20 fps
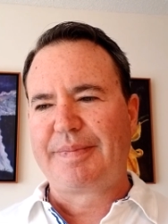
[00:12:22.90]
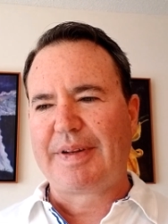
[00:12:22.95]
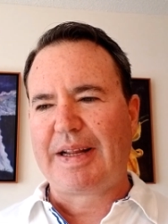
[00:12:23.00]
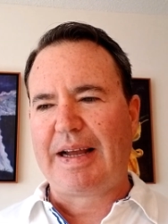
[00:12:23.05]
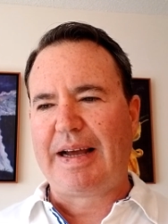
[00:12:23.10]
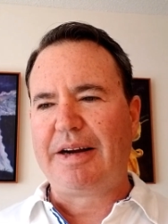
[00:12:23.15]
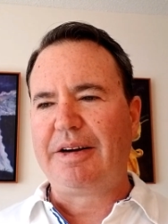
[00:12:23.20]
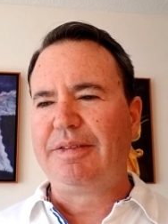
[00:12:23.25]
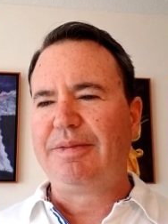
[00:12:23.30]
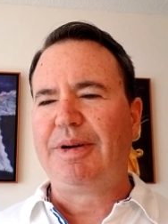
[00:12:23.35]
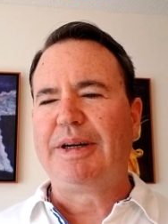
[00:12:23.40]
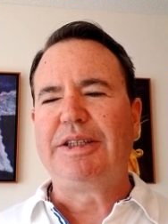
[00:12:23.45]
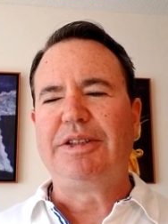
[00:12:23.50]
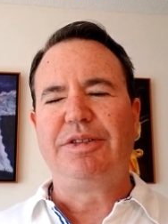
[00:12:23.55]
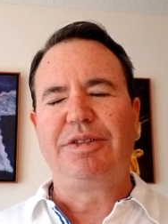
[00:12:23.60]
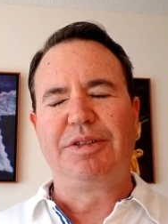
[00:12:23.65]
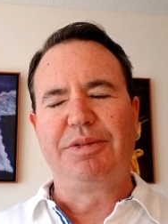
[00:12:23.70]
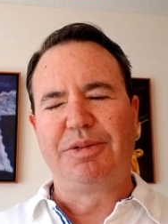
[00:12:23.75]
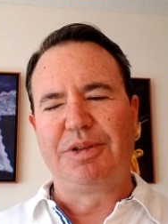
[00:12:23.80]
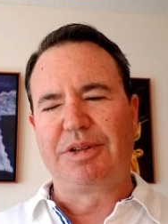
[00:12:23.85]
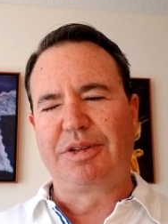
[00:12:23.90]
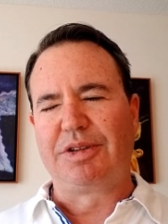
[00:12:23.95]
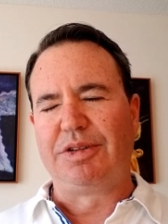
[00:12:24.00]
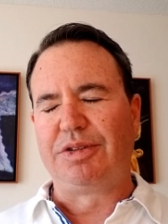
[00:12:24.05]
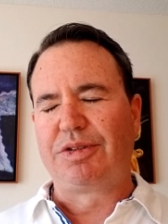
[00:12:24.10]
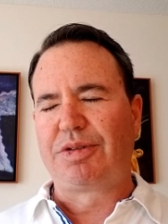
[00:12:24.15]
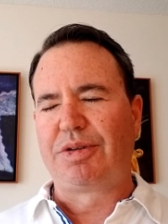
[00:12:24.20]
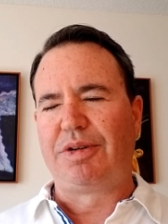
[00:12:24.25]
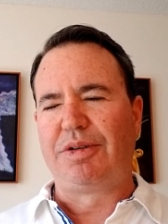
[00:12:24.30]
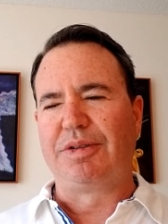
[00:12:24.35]
i don't want to use the word
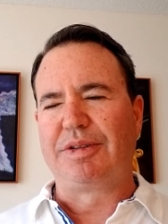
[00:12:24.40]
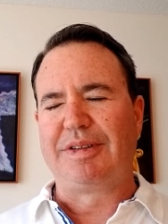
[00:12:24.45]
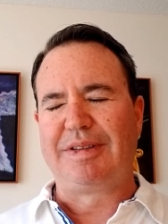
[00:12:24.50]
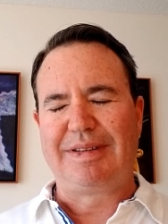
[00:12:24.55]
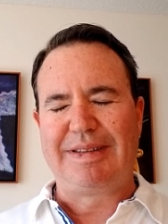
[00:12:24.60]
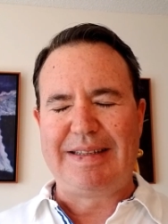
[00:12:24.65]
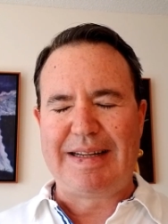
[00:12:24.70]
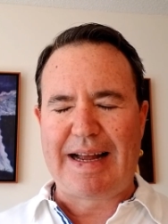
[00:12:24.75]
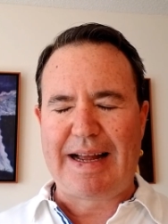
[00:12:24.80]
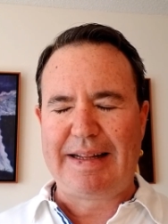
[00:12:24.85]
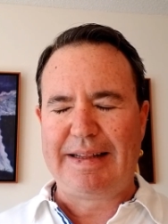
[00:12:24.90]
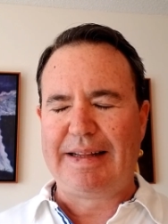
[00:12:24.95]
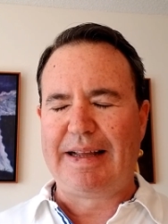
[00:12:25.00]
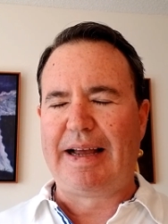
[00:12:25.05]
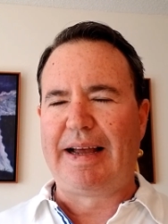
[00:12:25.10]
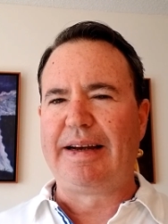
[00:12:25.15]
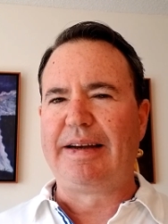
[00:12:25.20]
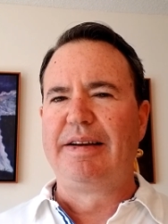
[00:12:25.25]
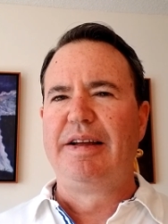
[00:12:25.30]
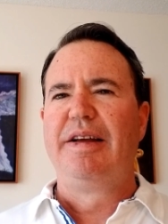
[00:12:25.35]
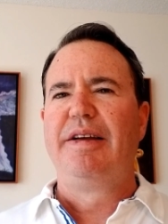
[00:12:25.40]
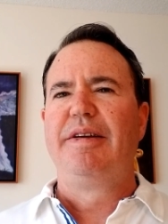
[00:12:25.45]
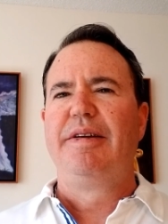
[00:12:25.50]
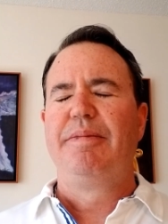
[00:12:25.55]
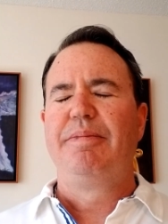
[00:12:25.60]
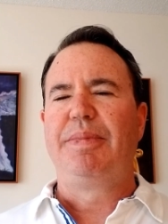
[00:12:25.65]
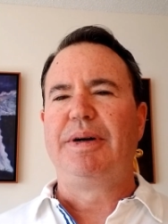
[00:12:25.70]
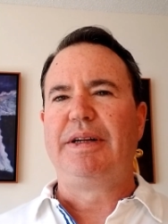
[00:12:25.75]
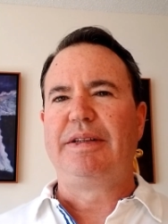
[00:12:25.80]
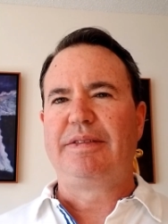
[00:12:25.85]
control because it's not that
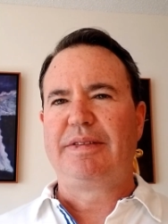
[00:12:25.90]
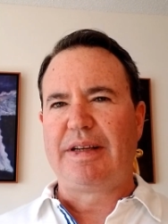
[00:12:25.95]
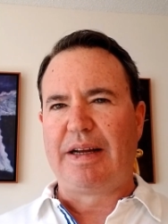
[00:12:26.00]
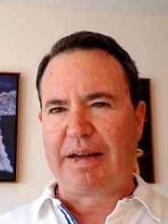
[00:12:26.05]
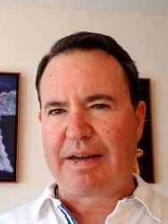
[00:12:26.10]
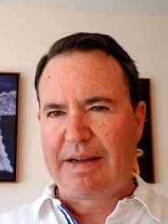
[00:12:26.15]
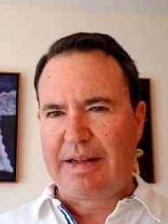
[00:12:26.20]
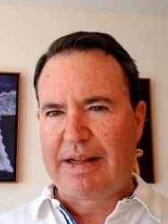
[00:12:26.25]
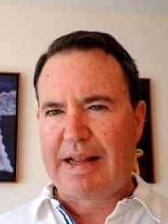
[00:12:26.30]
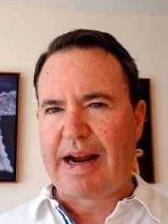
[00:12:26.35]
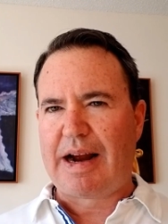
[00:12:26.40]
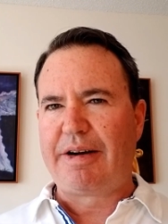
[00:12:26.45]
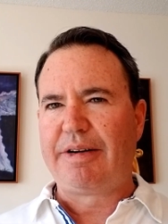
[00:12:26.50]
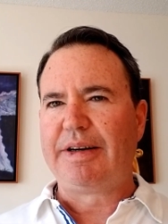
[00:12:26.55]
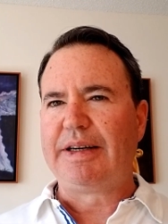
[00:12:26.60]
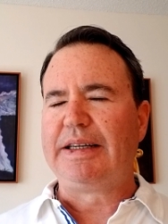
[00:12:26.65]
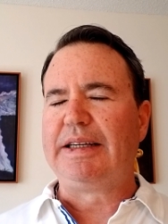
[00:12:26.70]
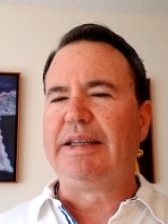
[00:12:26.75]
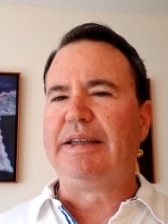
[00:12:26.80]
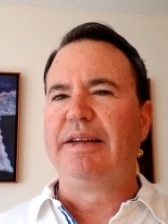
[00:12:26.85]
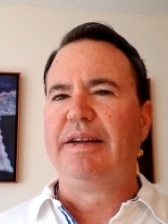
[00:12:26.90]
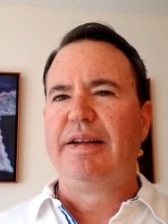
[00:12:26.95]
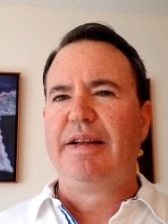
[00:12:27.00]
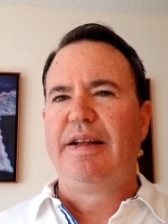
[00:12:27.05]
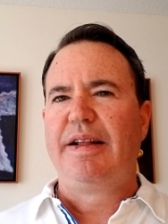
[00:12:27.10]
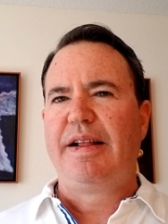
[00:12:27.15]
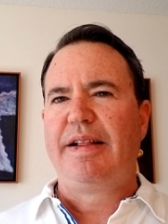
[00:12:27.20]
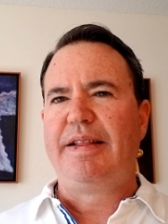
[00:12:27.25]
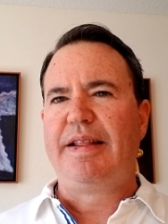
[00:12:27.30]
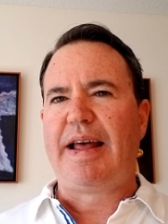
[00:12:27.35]
but it's a clarity
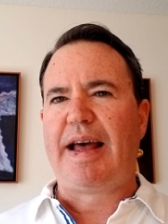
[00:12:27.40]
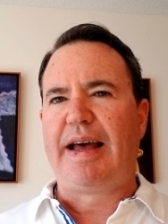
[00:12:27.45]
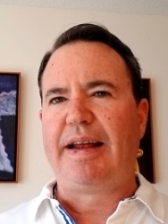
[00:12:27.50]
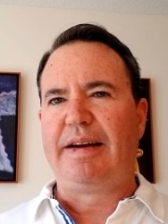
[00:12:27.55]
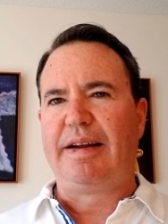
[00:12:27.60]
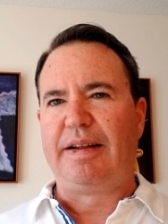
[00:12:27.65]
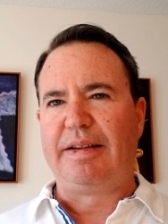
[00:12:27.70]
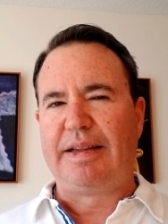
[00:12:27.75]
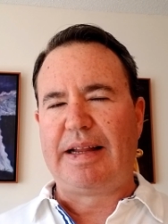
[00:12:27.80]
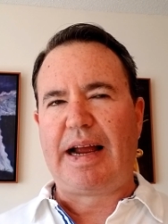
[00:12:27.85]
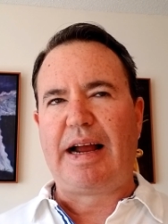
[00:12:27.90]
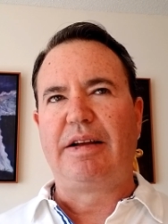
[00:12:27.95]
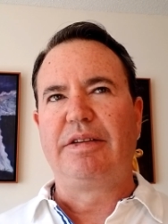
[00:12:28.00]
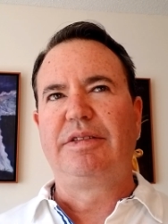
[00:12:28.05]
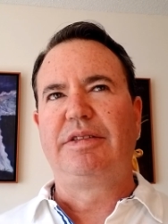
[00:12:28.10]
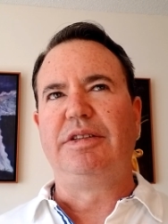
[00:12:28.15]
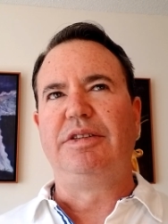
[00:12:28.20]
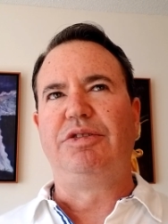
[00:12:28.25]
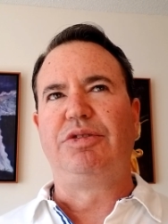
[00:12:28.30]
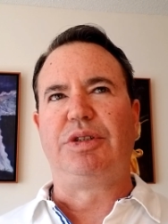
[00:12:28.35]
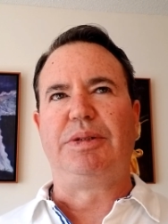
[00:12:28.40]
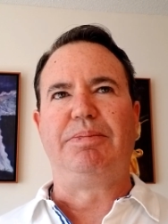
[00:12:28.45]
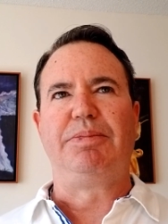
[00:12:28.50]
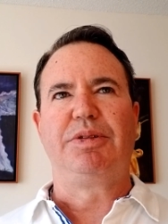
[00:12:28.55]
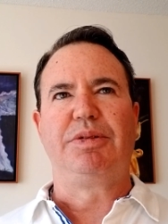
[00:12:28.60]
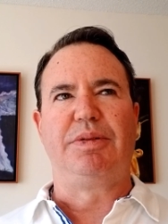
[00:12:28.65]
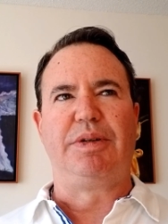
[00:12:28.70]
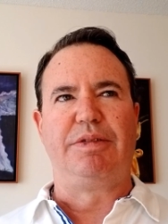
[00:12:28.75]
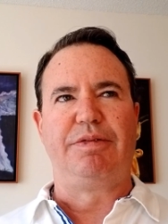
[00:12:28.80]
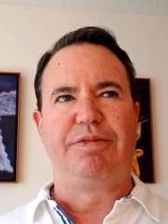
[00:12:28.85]
that allows the dream
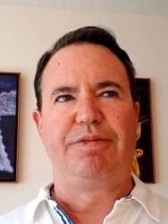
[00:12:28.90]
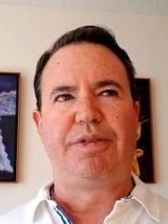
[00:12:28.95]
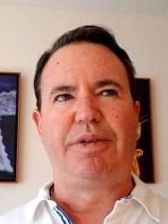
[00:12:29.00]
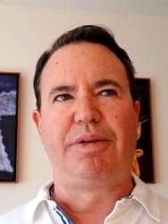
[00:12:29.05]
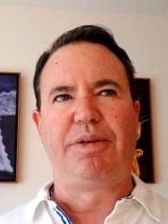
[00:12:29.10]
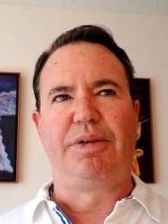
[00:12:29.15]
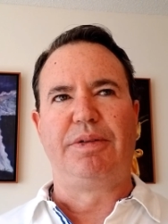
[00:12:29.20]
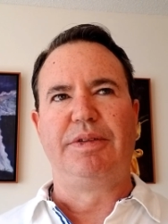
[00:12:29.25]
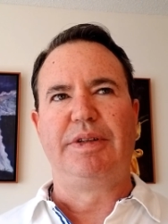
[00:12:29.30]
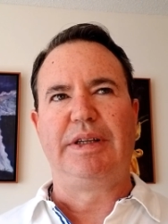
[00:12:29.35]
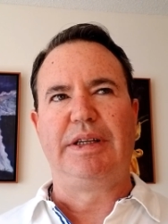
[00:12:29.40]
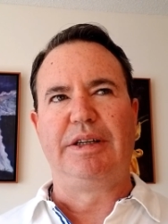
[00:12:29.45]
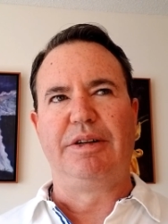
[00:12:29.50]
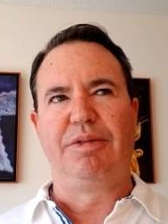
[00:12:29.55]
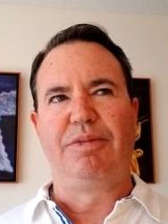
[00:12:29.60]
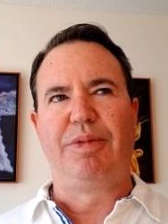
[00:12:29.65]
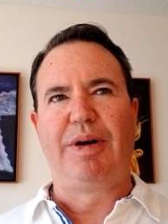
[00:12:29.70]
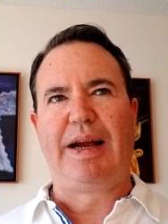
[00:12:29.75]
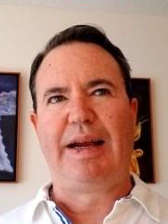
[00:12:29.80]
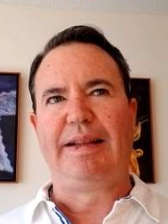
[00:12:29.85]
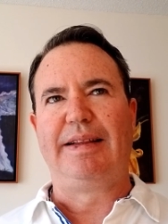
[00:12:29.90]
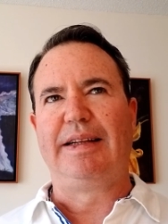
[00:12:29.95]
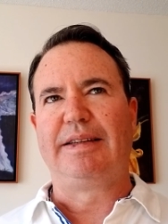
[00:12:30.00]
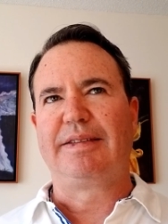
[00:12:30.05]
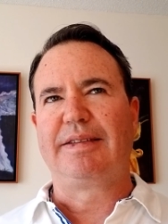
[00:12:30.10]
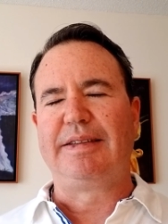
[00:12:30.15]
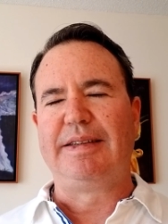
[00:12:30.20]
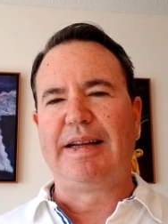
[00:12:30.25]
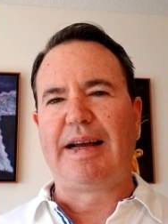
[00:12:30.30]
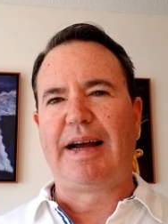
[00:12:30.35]
to unfold in a way
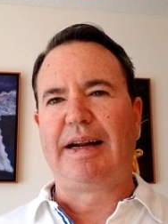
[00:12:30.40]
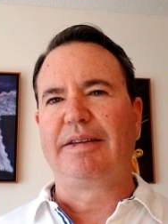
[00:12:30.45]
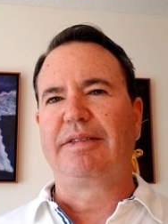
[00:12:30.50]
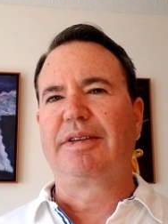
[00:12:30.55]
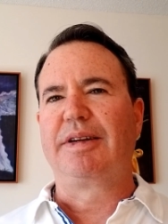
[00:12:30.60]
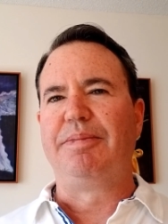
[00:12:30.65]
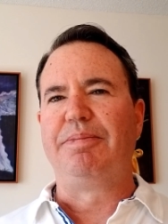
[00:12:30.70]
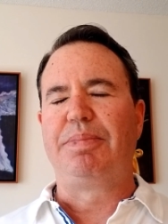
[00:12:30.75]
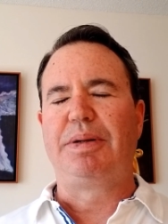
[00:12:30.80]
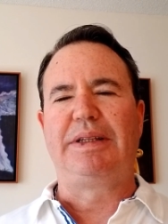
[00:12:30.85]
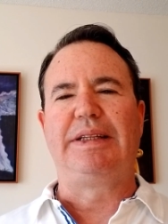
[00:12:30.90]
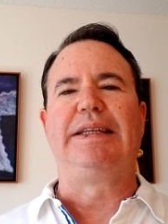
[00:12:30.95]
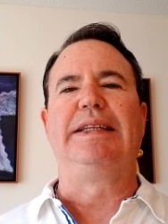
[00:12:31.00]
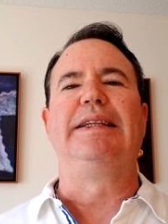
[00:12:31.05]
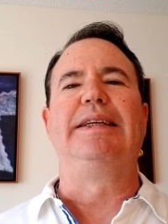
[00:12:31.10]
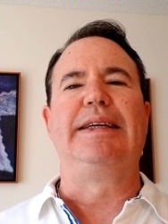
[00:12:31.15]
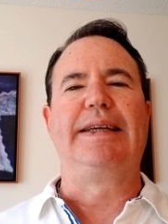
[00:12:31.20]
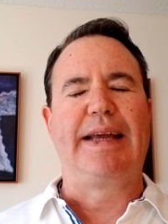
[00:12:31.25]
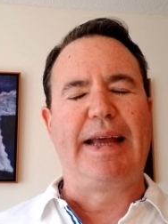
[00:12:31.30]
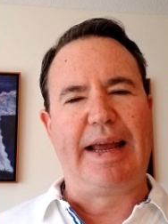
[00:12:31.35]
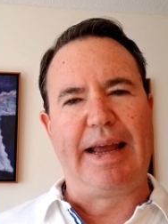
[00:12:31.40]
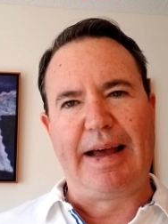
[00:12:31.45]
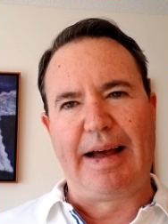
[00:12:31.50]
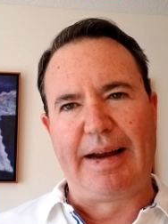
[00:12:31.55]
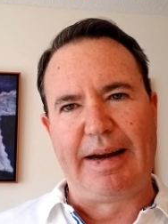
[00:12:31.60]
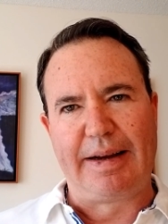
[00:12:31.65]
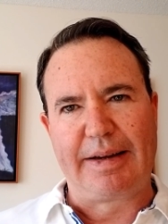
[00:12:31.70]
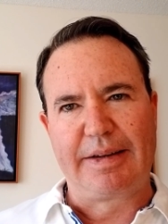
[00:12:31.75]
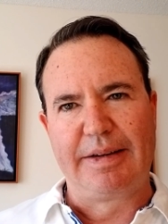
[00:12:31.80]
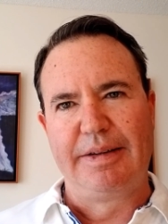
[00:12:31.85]
that's not completely
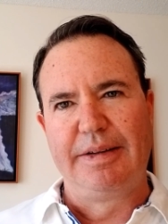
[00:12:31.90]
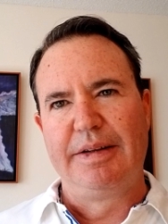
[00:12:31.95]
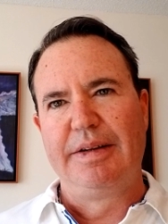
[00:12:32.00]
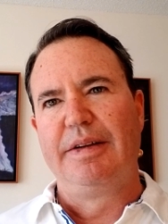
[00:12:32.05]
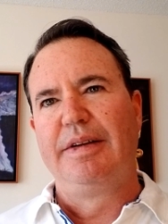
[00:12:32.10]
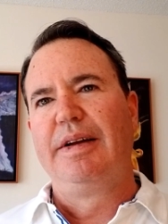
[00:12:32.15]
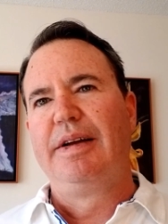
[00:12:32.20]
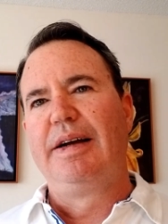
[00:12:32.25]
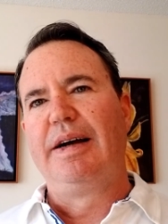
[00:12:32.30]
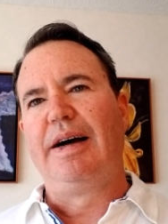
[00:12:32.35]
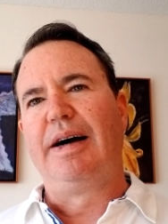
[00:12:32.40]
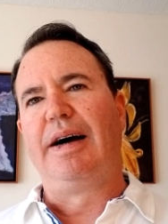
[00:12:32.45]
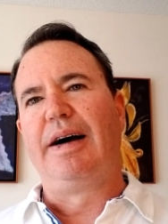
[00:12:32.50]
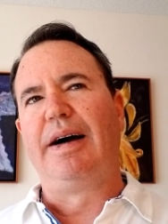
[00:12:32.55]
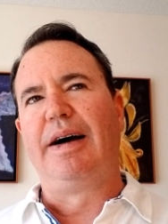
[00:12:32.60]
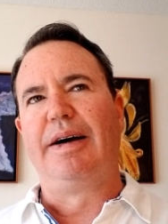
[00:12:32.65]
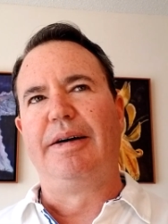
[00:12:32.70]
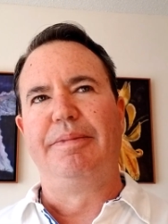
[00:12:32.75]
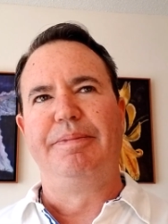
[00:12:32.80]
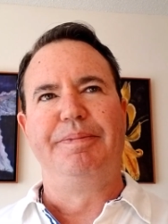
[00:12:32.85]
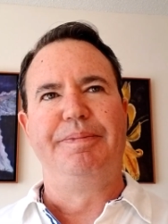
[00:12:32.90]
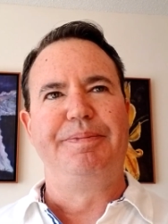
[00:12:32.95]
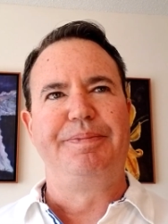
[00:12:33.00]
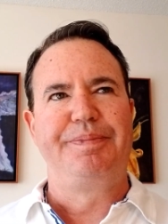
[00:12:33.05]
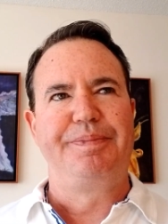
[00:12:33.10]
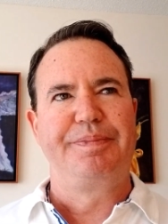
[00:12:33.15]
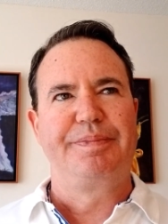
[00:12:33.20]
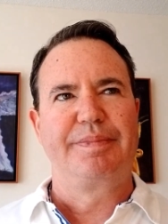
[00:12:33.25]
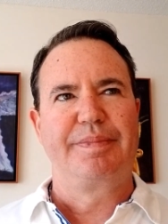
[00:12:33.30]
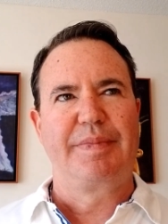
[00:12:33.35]
chaotic um,
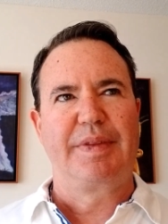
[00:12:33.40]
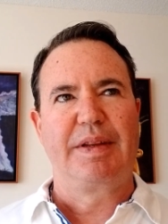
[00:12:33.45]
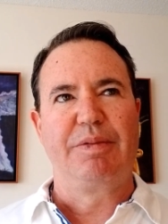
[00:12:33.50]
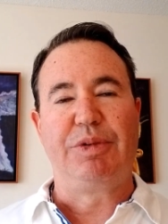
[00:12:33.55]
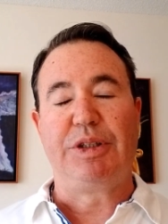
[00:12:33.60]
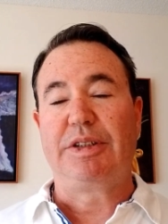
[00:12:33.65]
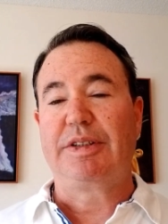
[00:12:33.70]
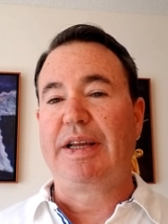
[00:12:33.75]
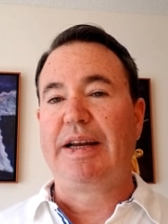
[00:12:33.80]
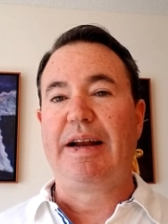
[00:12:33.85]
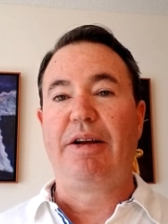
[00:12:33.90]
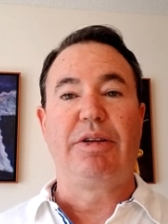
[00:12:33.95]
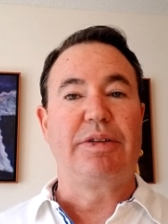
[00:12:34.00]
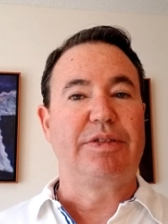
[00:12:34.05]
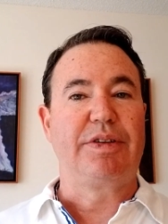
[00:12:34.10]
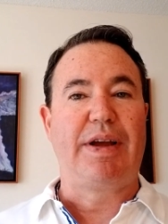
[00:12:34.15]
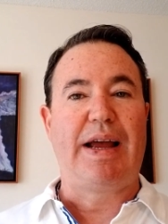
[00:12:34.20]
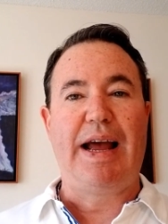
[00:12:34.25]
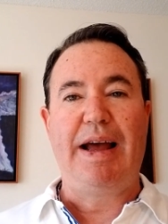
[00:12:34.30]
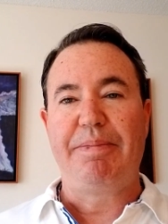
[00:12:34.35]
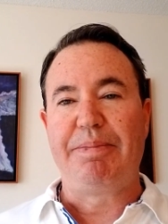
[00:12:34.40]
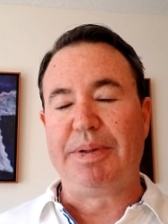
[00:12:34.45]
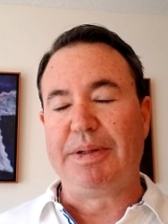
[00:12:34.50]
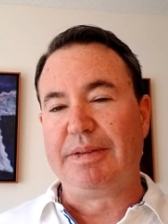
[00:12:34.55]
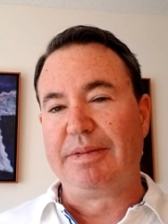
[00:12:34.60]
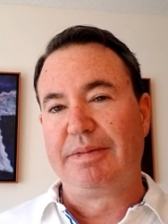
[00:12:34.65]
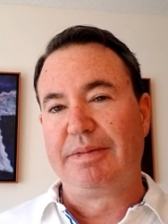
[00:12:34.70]
which can also happen.